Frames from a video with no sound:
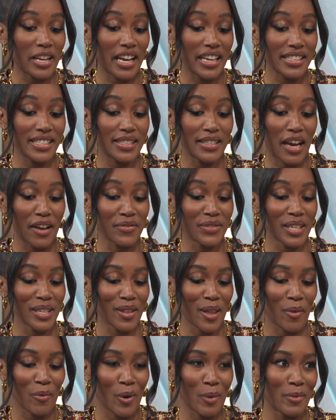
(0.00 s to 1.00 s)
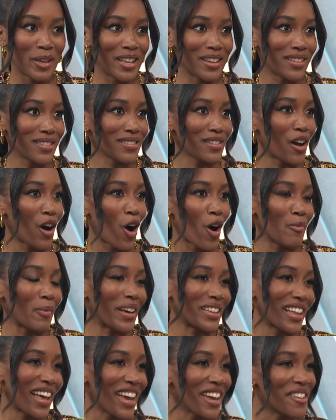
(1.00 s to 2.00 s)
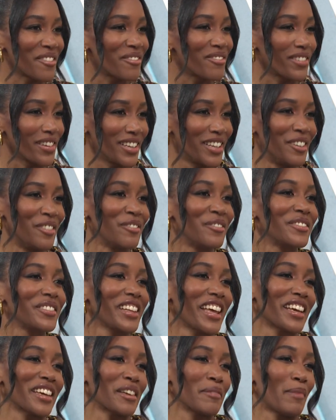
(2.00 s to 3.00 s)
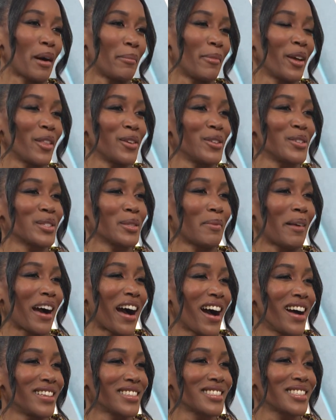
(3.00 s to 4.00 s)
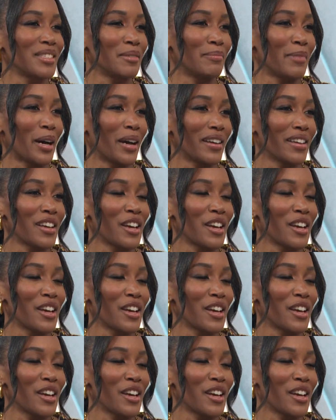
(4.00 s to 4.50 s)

I, I've seen that woman all my life. yeah. Know? Like in my mother's and my aunts and my